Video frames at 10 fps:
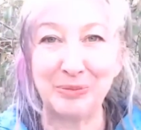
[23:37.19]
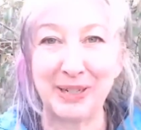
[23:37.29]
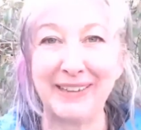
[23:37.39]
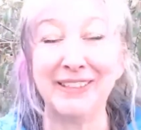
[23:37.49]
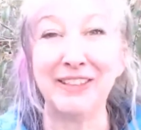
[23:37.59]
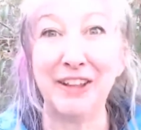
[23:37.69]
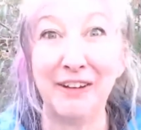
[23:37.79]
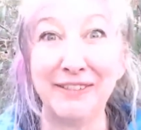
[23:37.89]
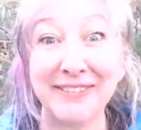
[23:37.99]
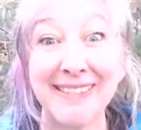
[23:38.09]
I
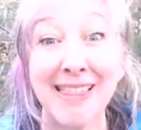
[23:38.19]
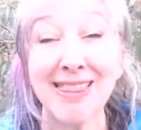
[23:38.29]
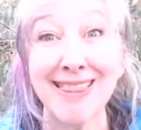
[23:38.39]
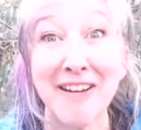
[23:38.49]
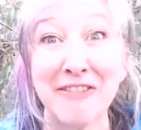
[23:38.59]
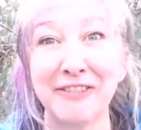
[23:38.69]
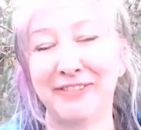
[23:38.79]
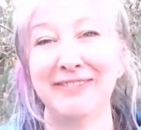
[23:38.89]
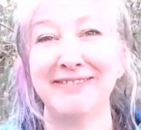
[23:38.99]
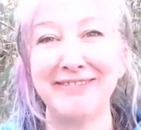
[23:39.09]
love,
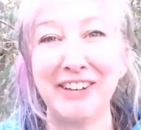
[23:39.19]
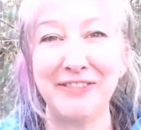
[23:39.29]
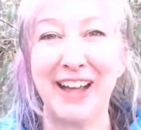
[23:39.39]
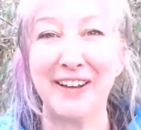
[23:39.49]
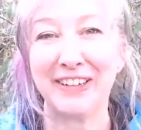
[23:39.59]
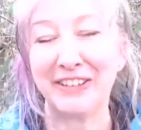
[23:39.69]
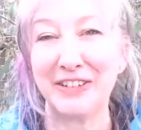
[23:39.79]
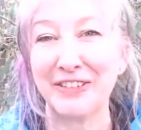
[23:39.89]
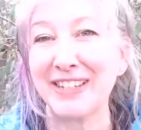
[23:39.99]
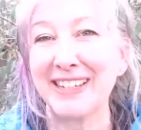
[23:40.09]
love having
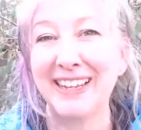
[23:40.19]
those.